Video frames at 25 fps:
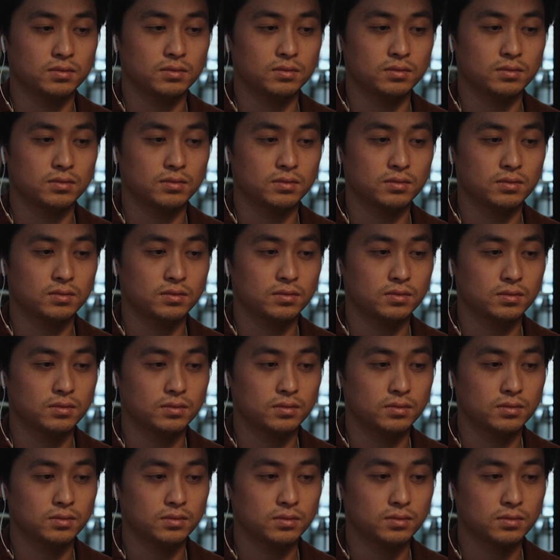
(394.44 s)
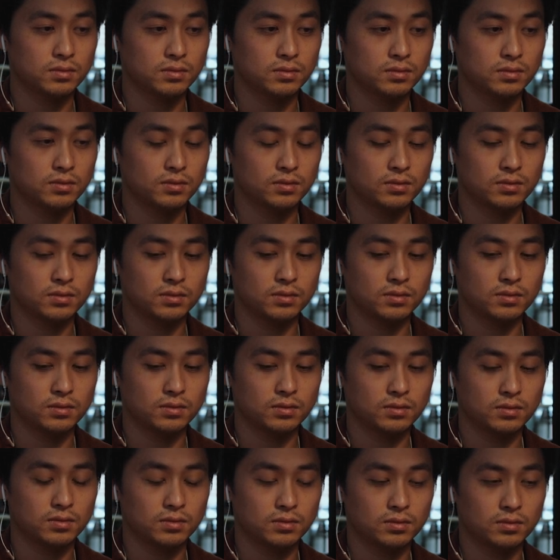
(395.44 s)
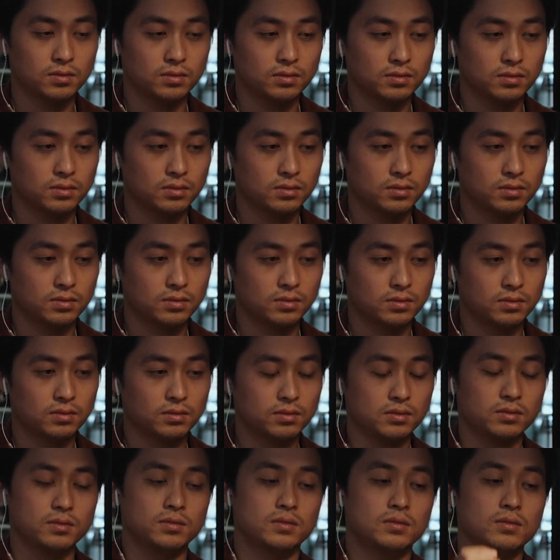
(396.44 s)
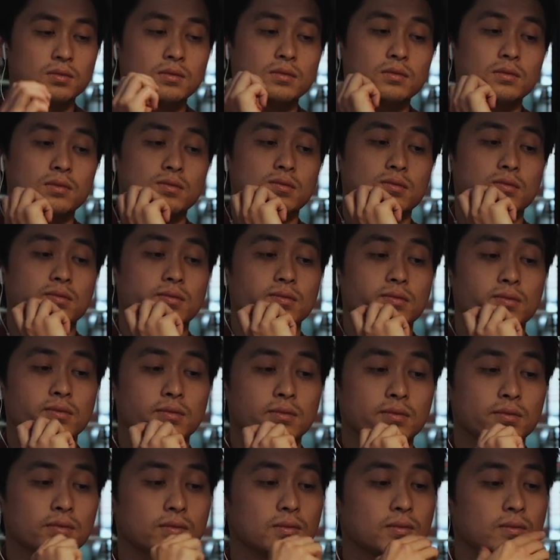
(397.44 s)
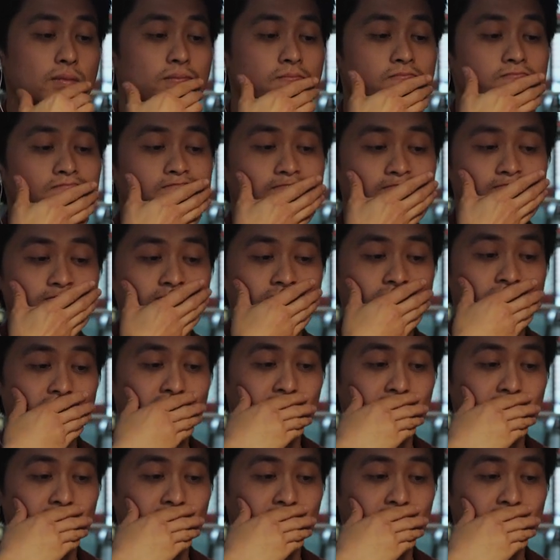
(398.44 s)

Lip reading: [no speech]